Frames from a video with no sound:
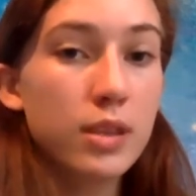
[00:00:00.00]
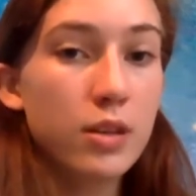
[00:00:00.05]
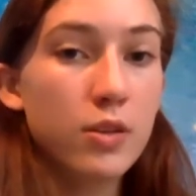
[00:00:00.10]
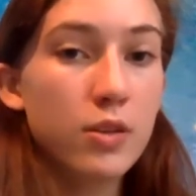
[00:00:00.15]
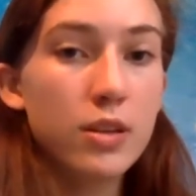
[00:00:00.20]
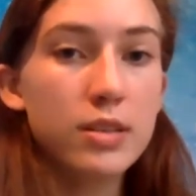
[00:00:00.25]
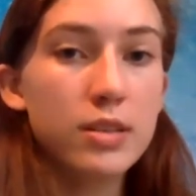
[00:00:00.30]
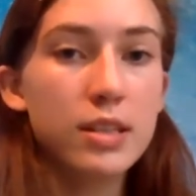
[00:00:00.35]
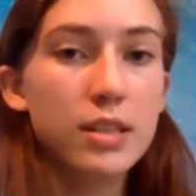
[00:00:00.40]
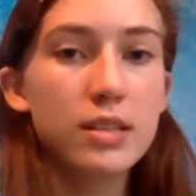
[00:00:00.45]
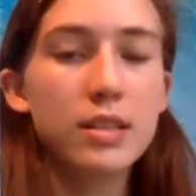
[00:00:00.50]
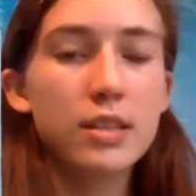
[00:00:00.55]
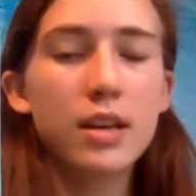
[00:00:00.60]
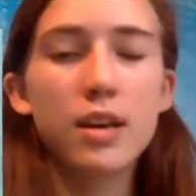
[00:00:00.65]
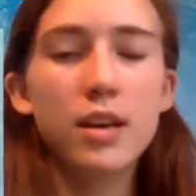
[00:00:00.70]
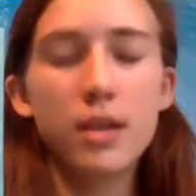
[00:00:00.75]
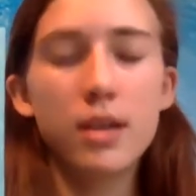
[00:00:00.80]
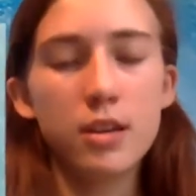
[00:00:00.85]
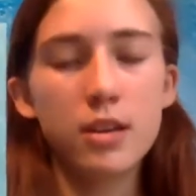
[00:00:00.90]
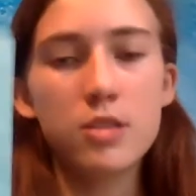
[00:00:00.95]
creases,
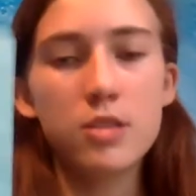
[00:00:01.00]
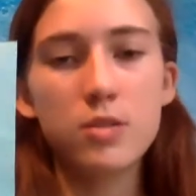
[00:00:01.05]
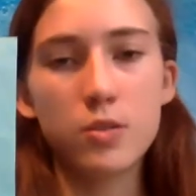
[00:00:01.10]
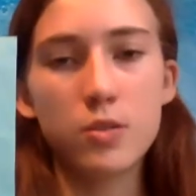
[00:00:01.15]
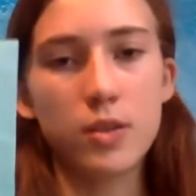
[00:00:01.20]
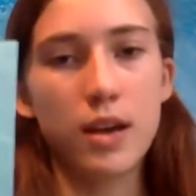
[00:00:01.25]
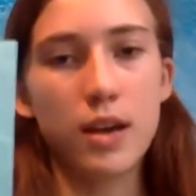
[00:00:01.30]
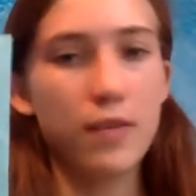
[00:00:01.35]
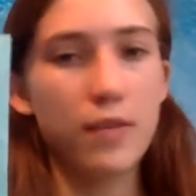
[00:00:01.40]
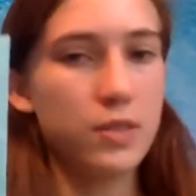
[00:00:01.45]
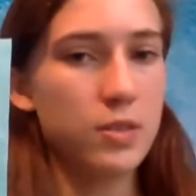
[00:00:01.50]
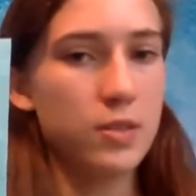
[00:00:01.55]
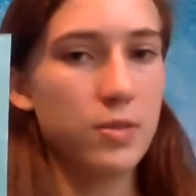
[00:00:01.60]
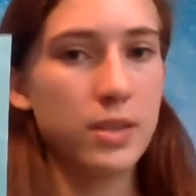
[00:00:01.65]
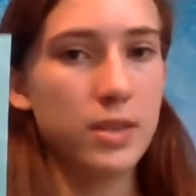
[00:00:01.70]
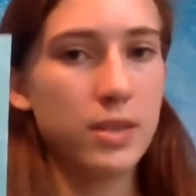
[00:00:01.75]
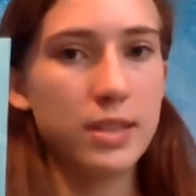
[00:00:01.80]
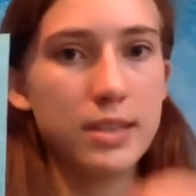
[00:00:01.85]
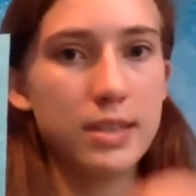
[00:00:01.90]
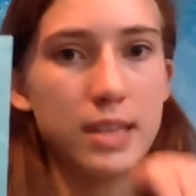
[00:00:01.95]
you don't have to do
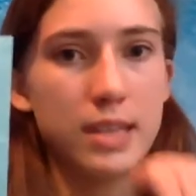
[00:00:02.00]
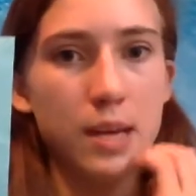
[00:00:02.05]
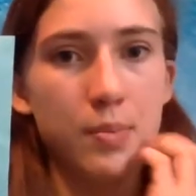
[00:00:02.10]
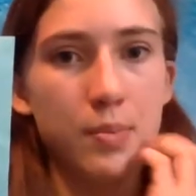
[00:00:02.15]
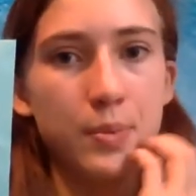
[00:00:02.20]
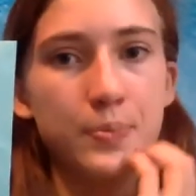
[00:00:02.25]
this step.